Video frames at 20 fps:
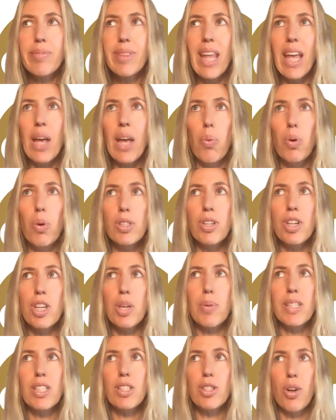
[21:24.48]
it wasn't
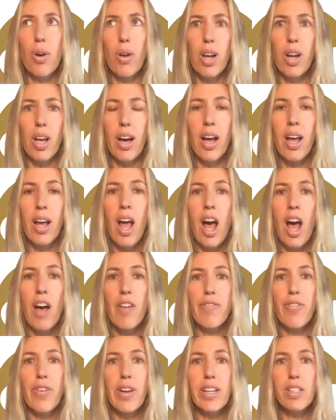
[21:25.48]
US dollar.
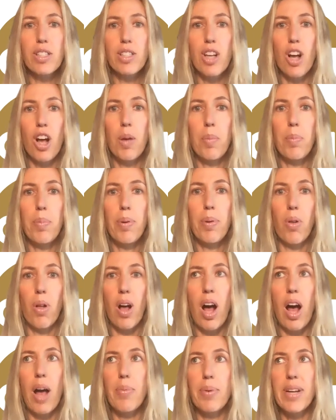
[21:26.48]
For example,
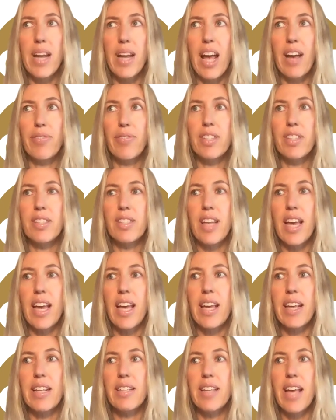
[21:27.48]
I would have to
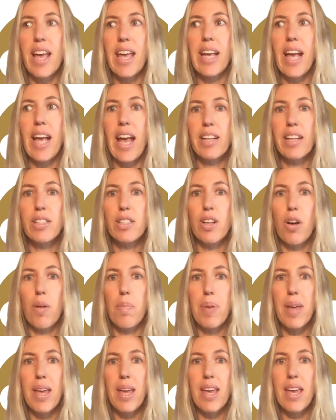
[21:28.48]
say, take
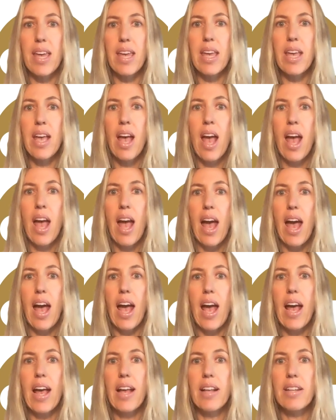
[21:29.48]
XRP
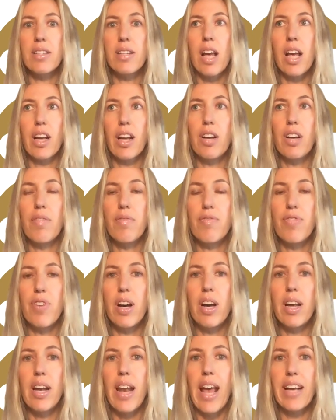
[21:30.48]
and
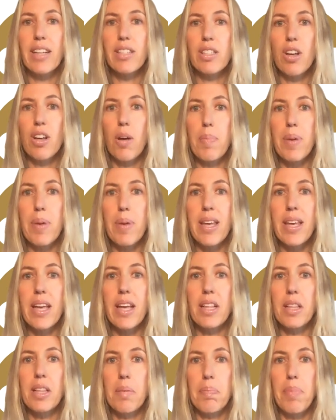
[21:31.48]
convert XRP
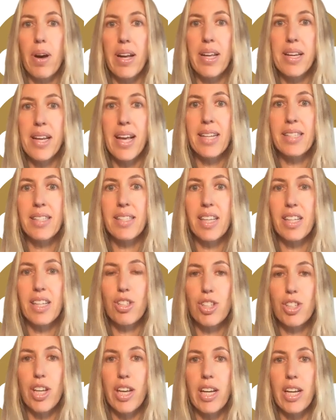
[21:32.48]
in the Binance
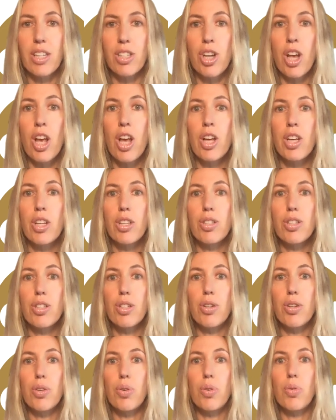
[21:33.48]
exchange
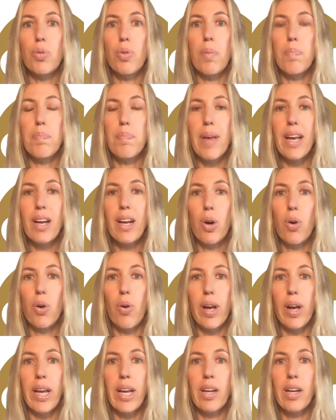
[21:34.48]
to
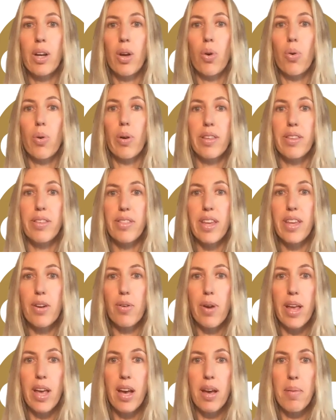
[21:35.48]
Bitcoin or
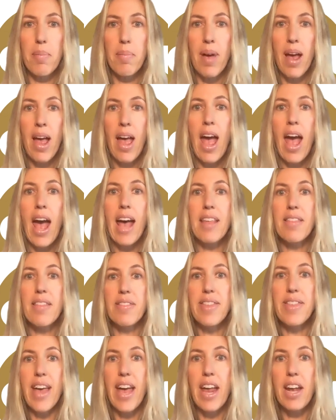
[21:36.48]
Ethereum,
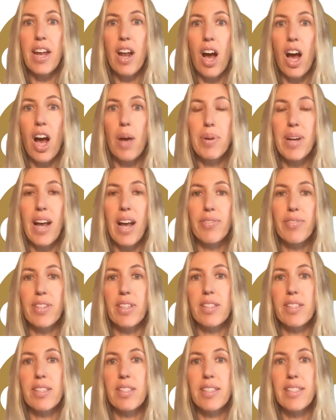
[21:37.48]
and then I would have to
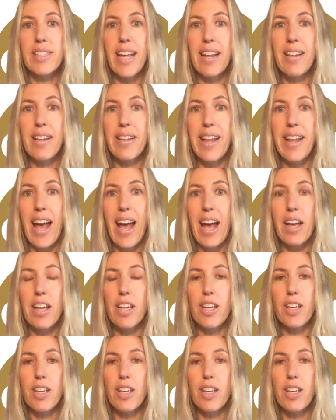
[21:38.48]
send that